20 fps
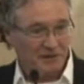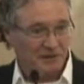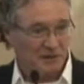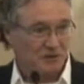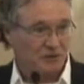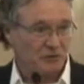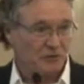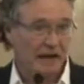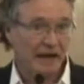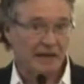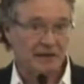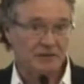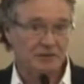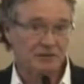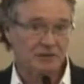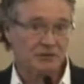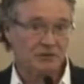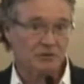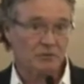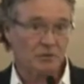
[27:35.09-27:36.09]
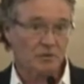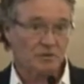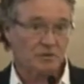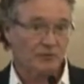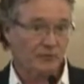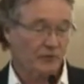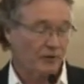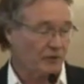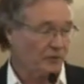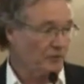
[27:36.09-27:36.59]
strategy towards
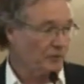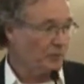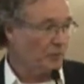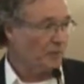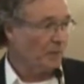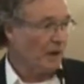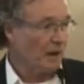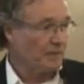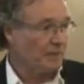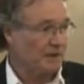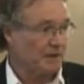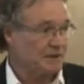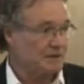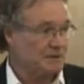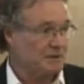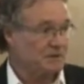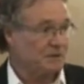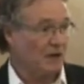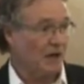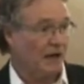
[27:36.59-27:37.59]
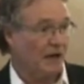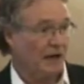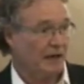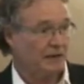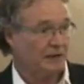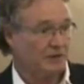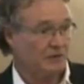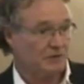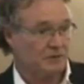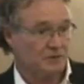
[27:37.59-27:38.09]
vulnerable populations,
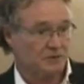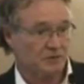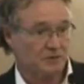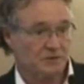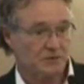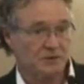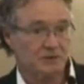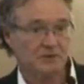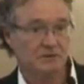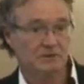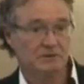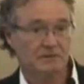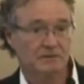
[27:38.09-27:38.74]
high users,